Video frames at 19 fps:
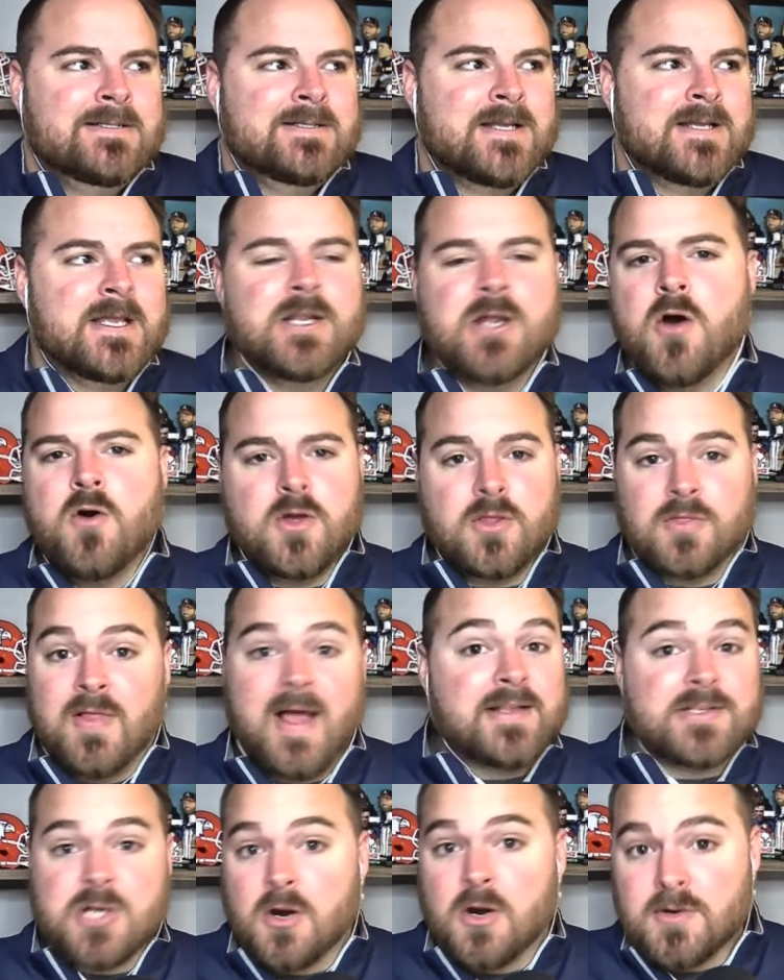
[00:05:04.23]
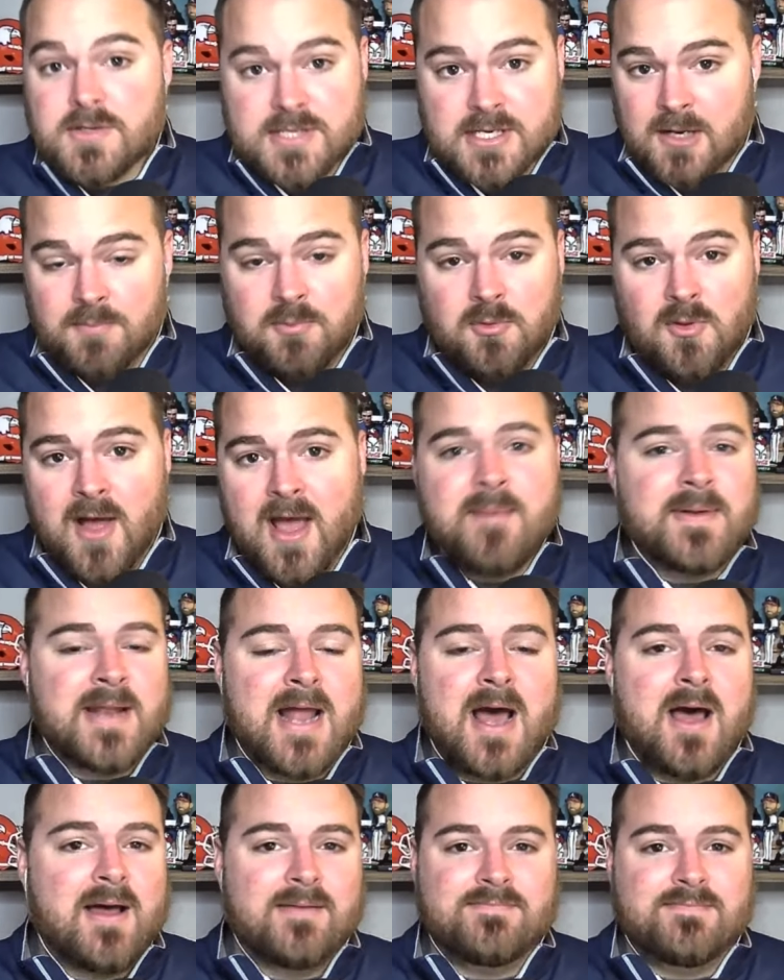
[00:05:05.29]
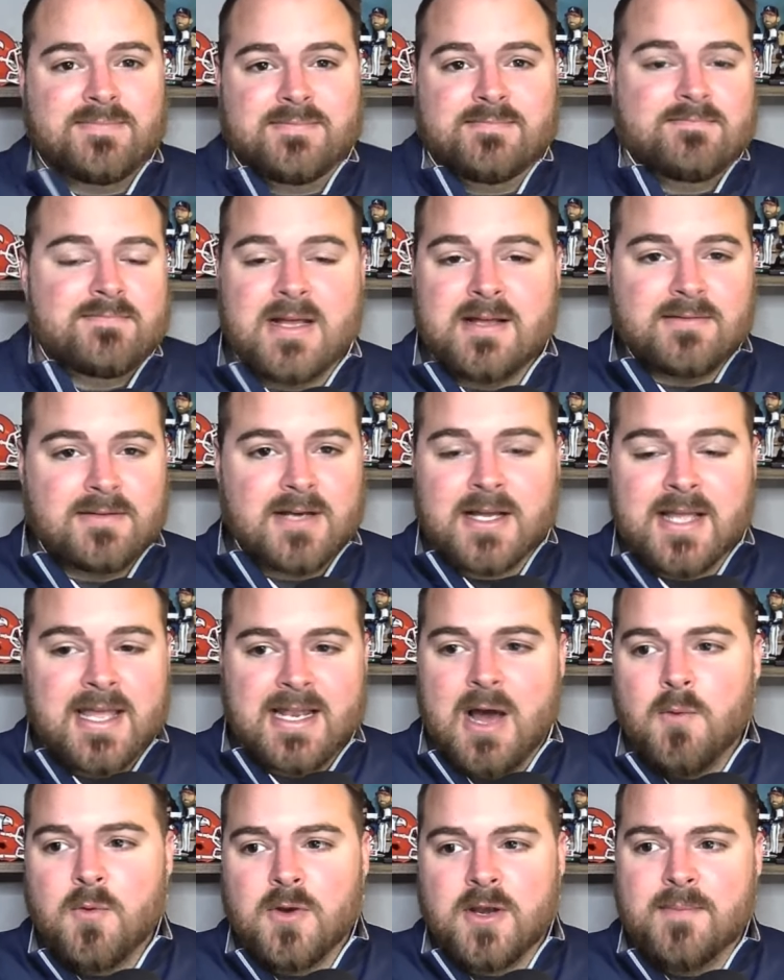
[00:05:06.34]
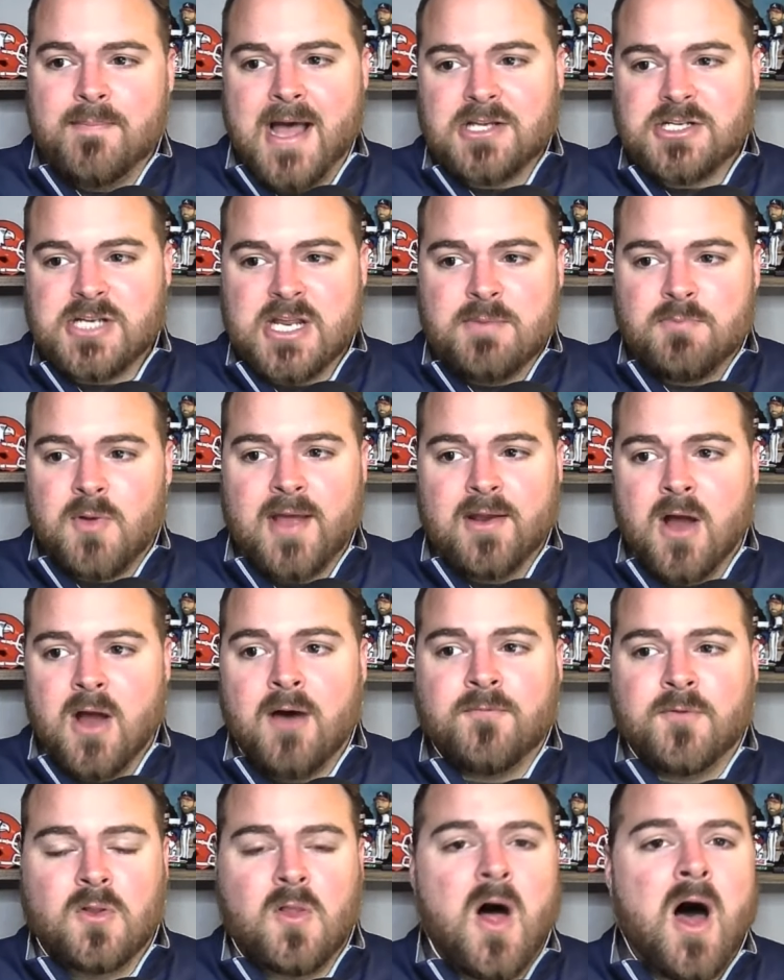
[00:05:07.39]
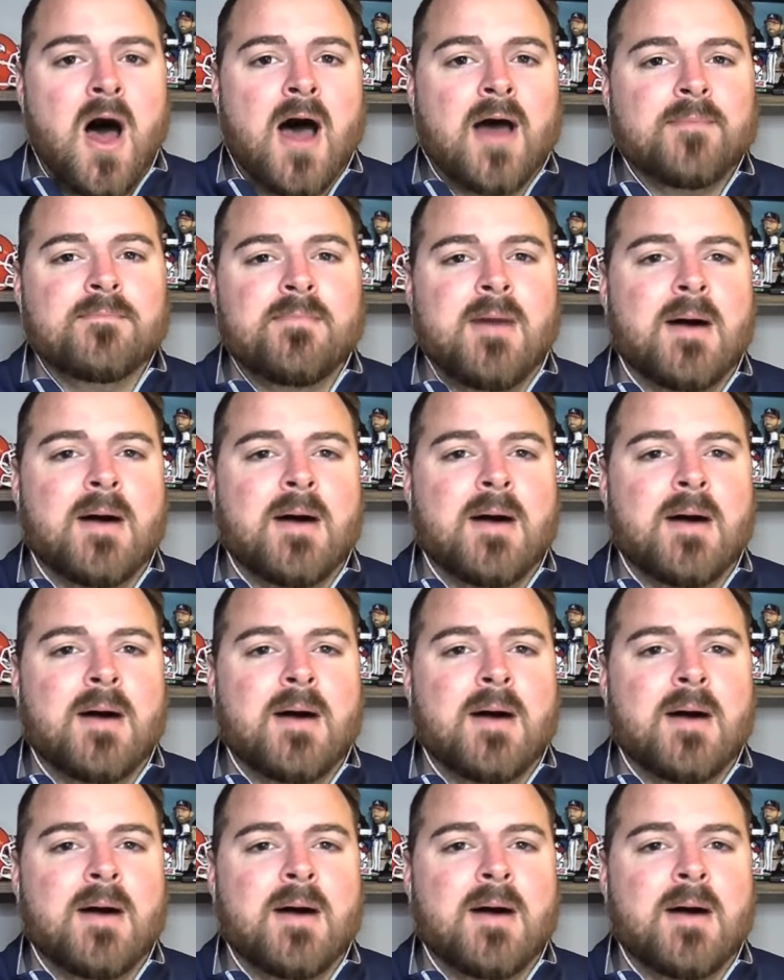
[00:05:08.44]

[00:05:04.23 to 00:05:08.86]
You know, Lance Hurd's going to play, but I wouldn't imagine he'd play an awful lot.